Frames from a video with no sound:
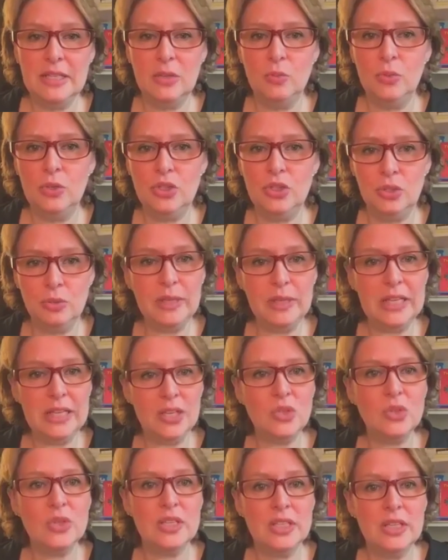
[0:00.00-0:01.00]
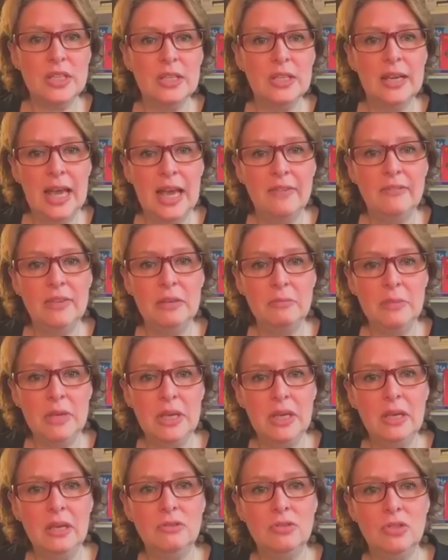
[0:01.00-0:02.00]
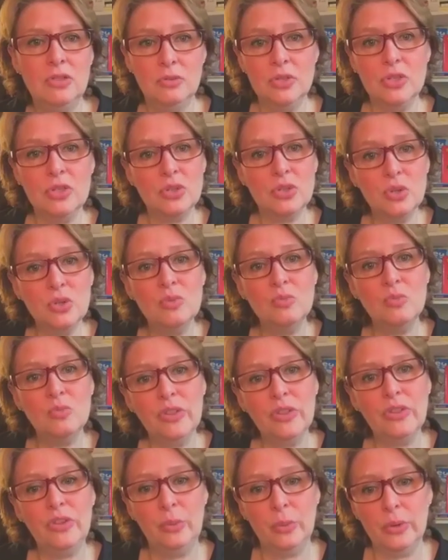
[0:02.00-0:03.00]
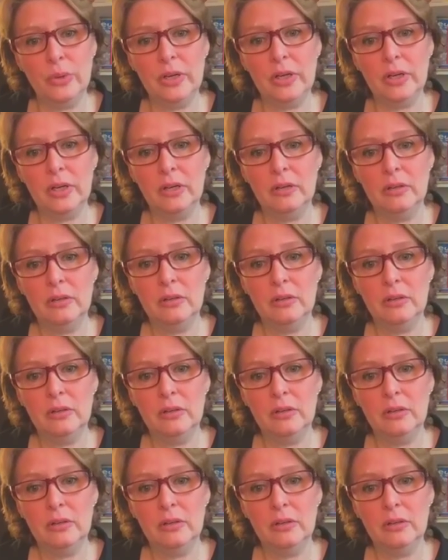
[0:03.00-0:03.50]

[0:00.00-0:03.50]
would you be interested in having me do a Zoom with your